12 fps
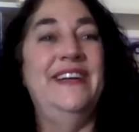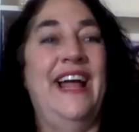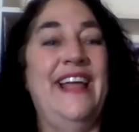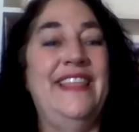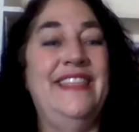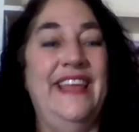
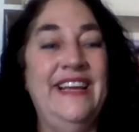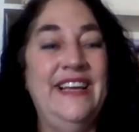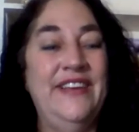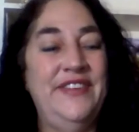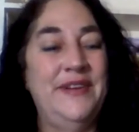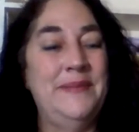I think
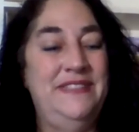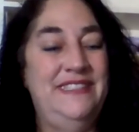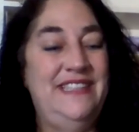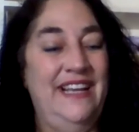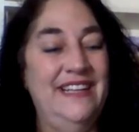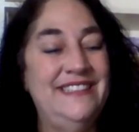of your
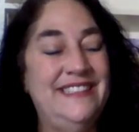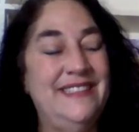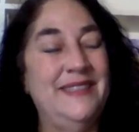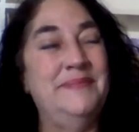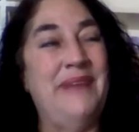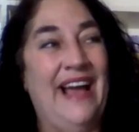
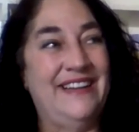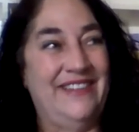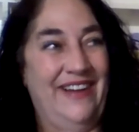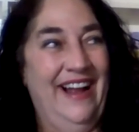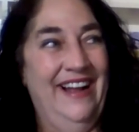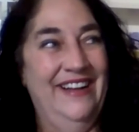dancer
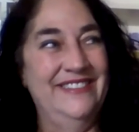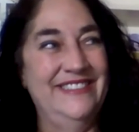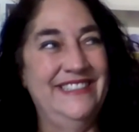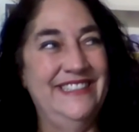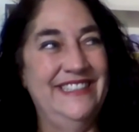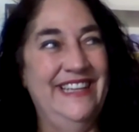
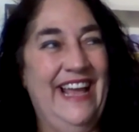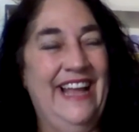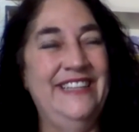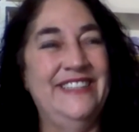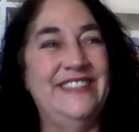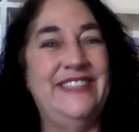background
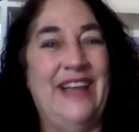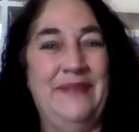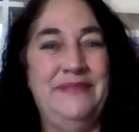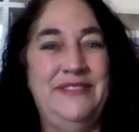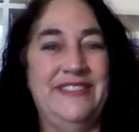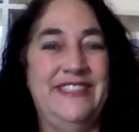and your
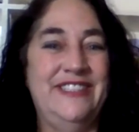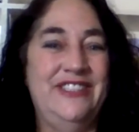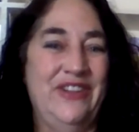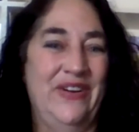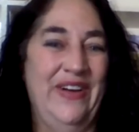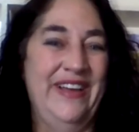chapter, The
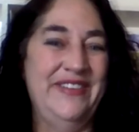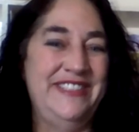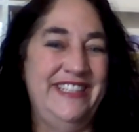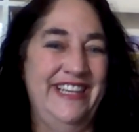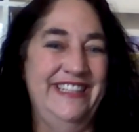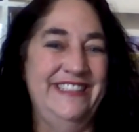Joy of
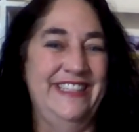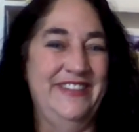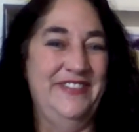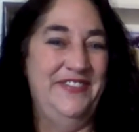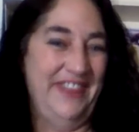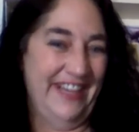
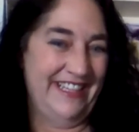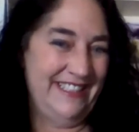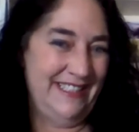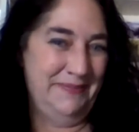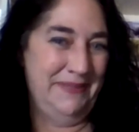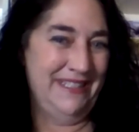Changing
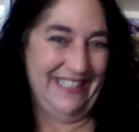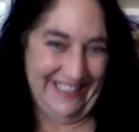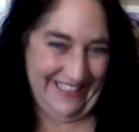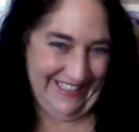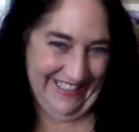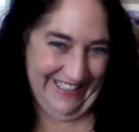Fixed
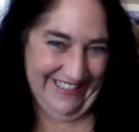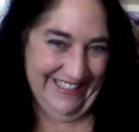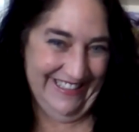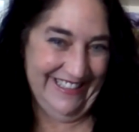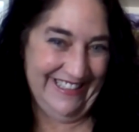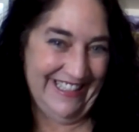Positions,